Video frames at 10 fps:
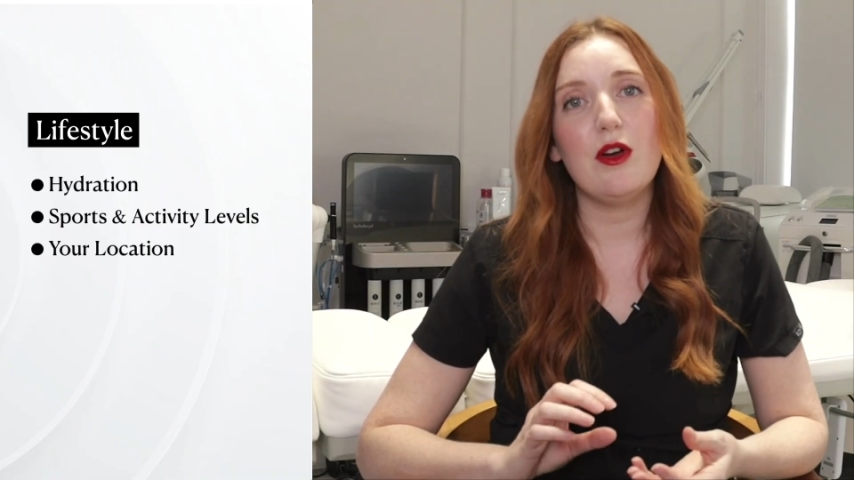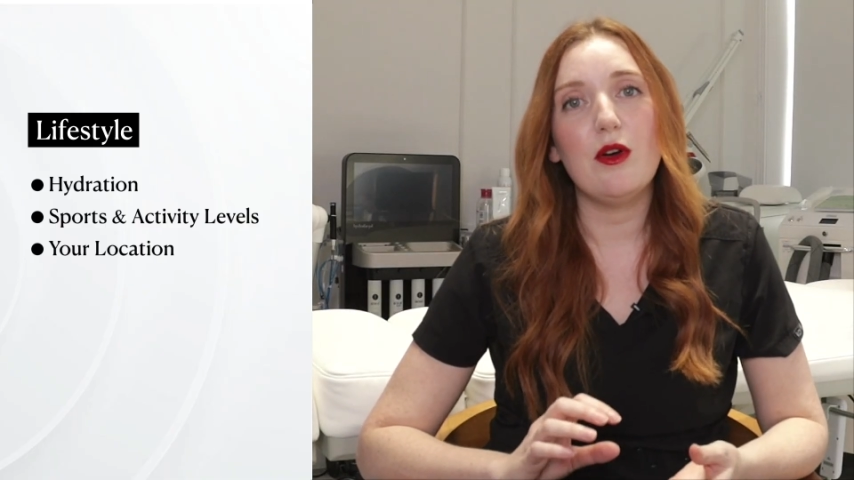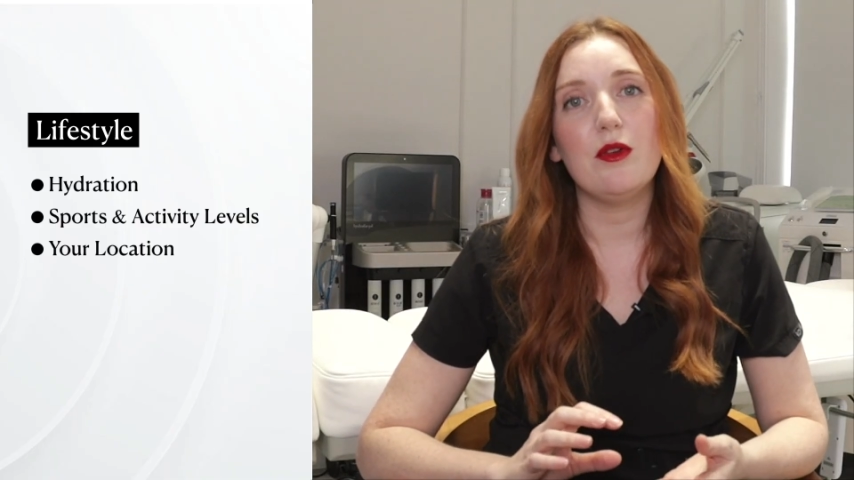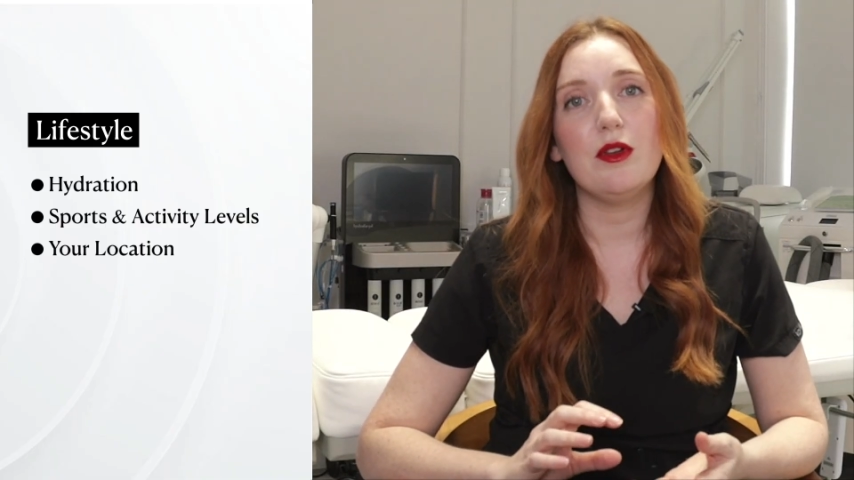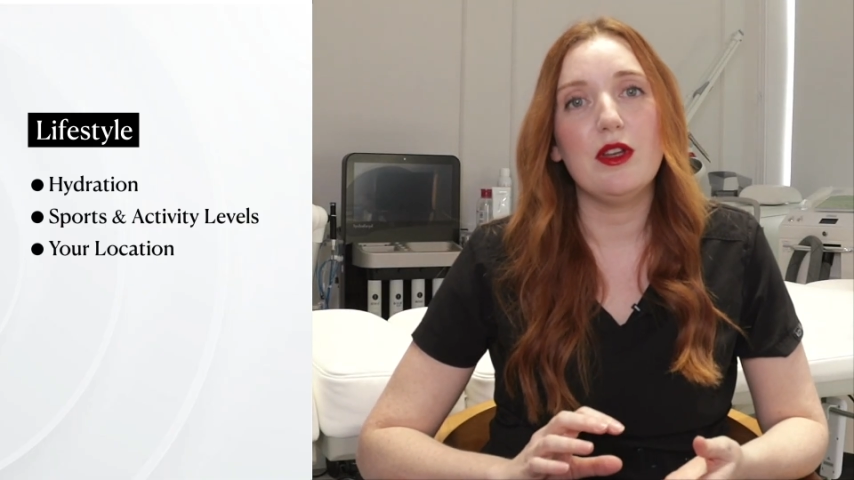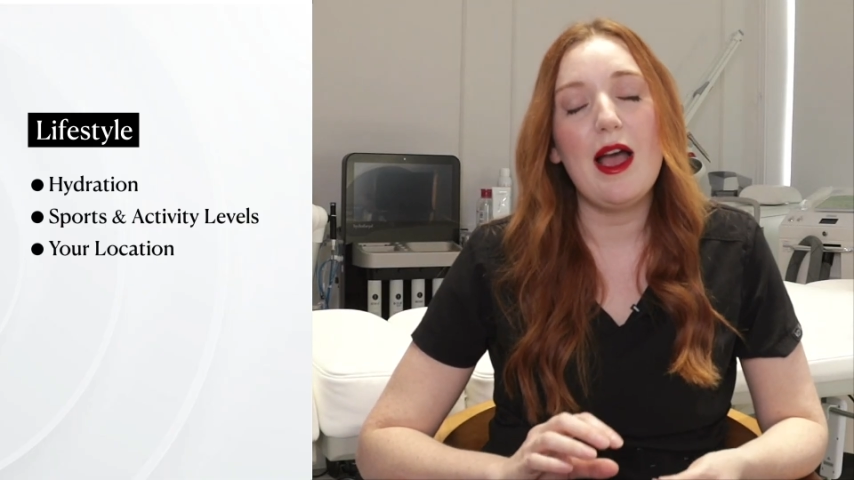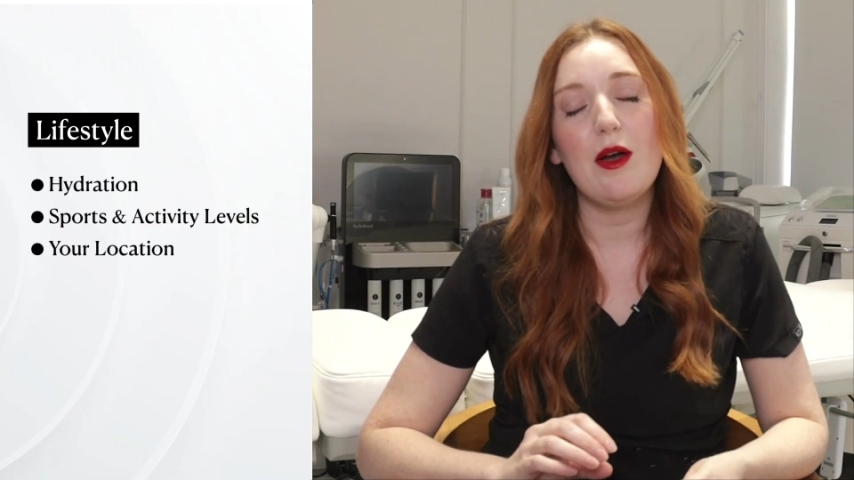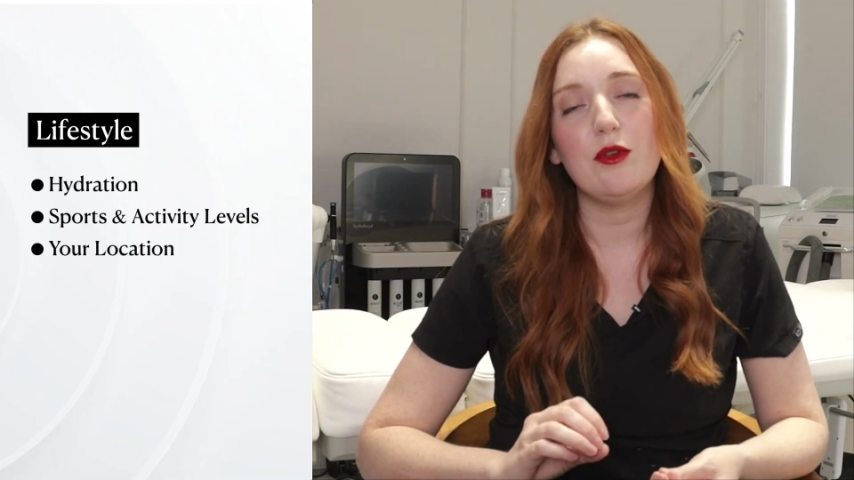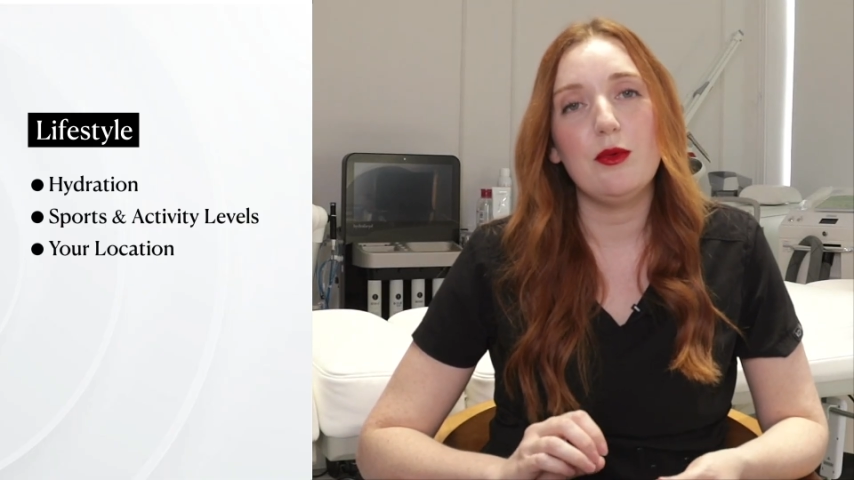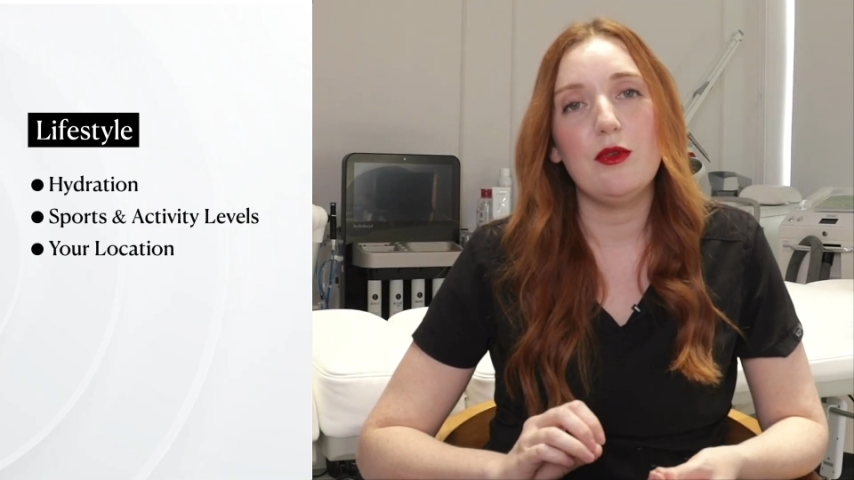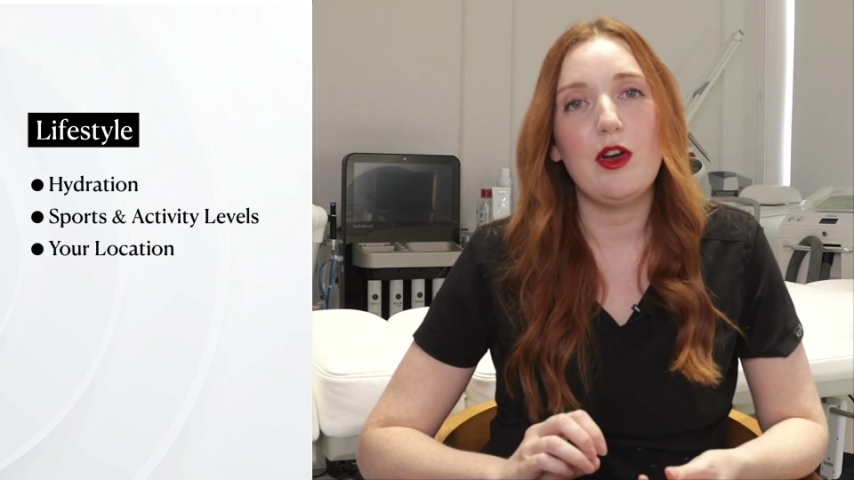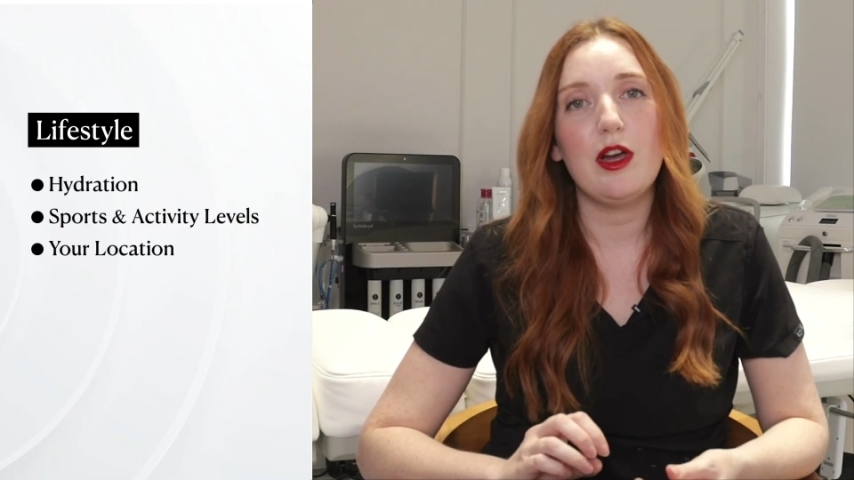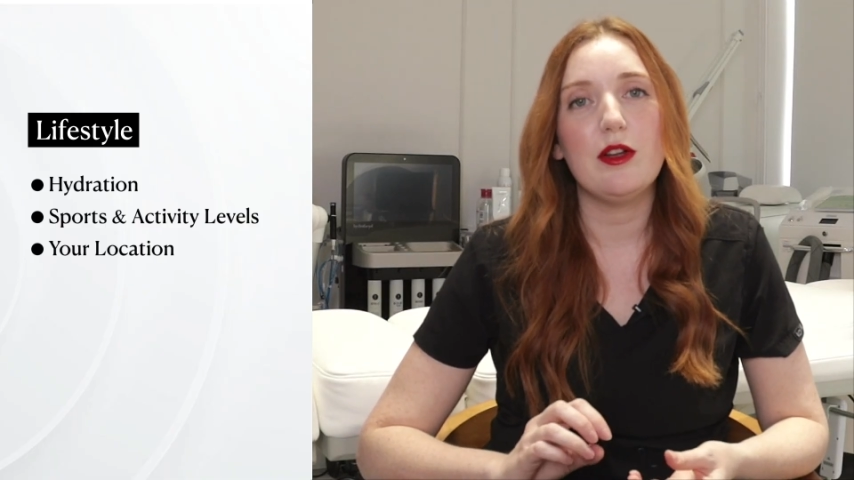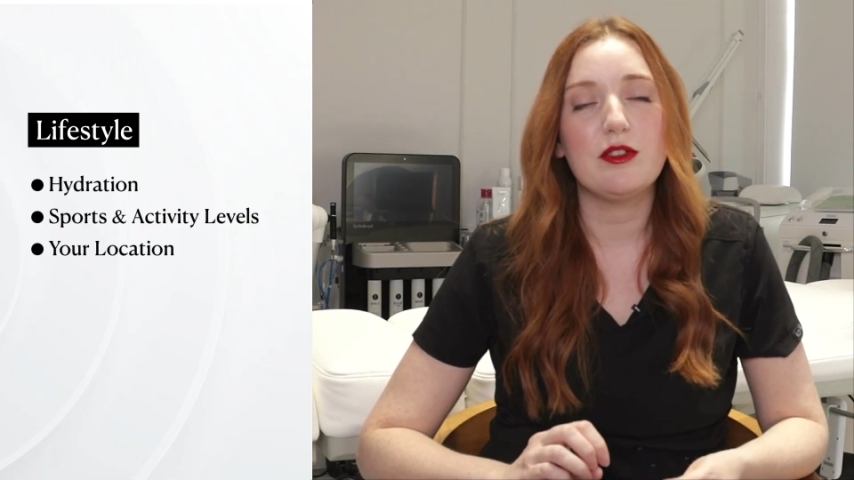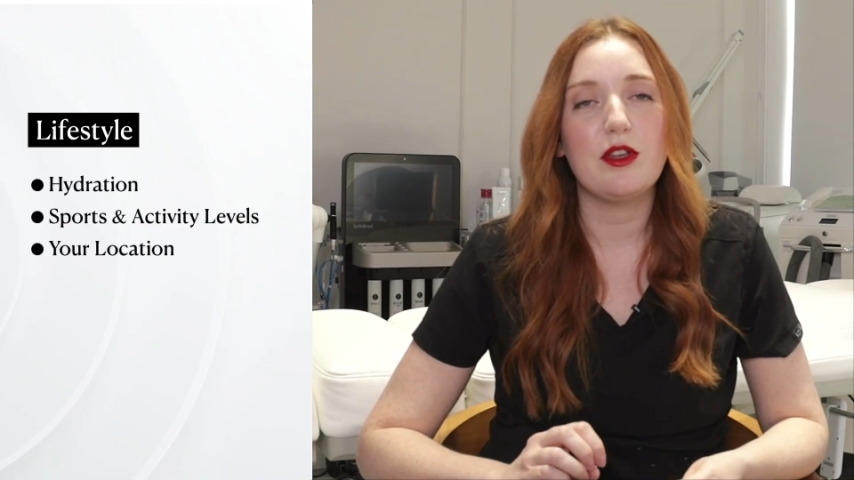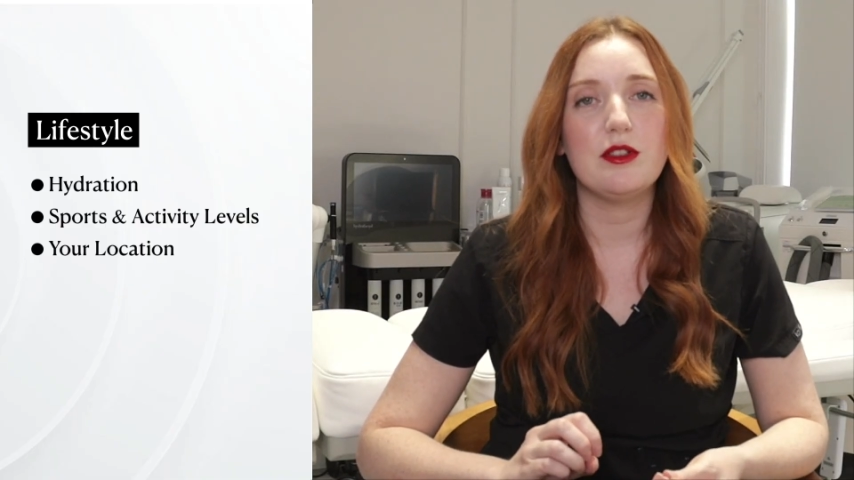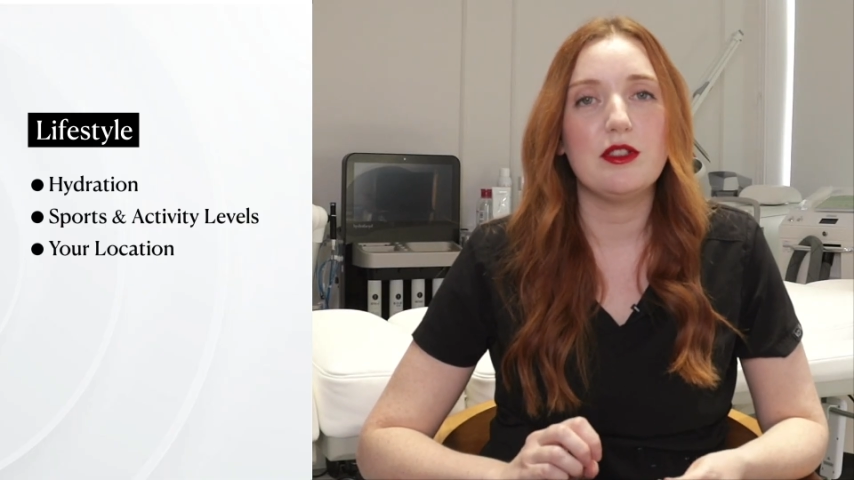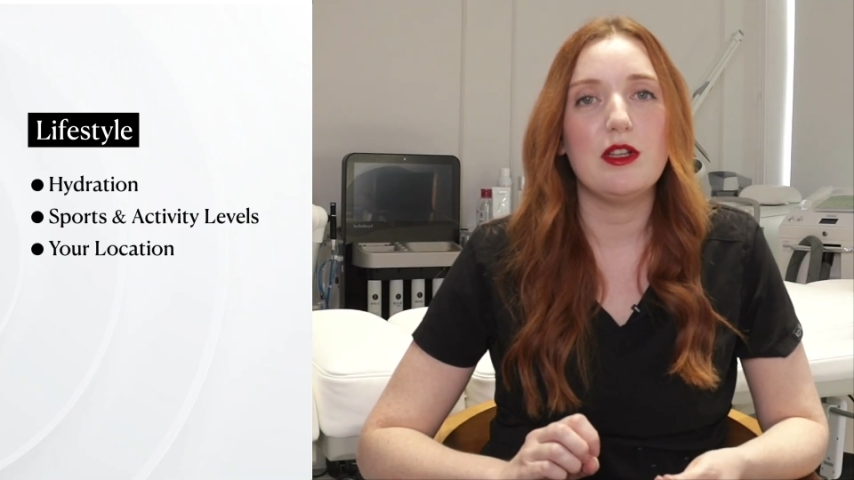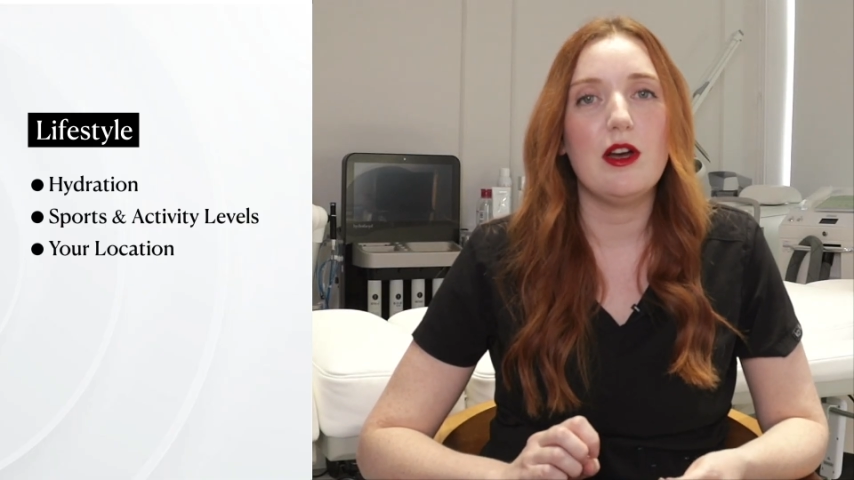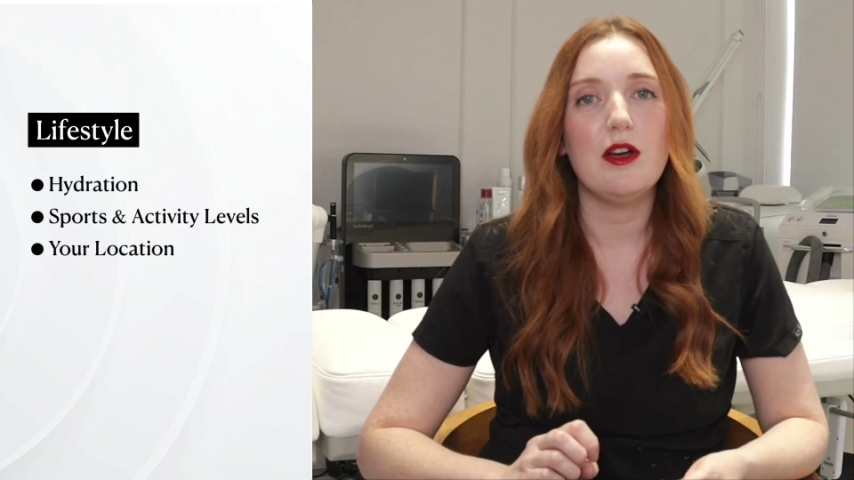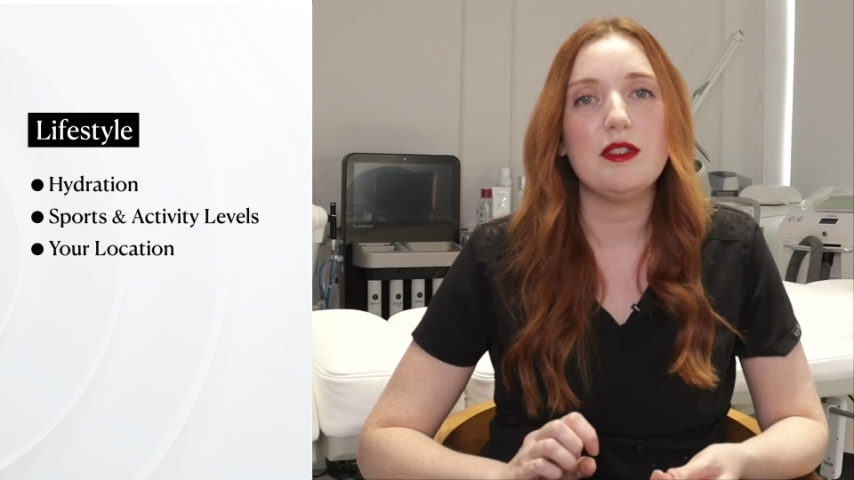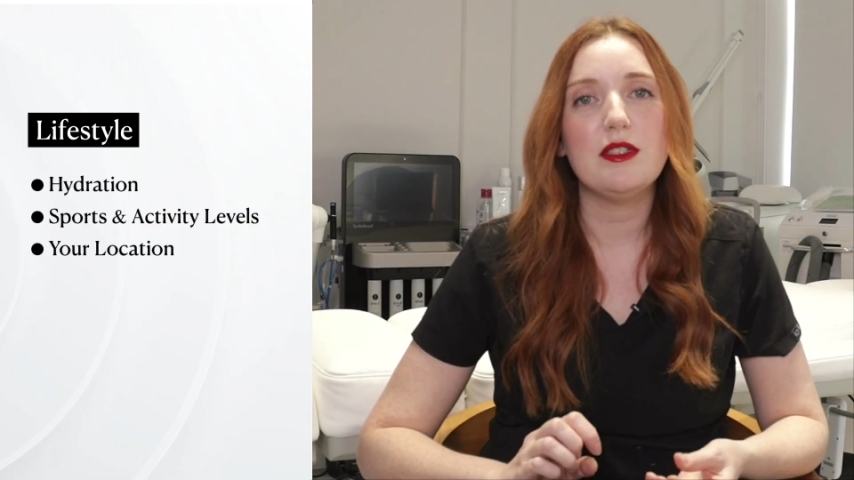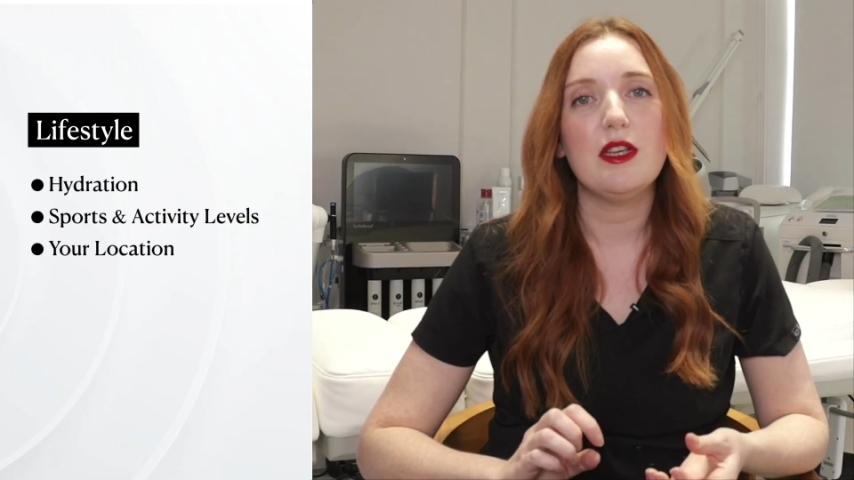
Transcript: on how your Profhilo is going to last.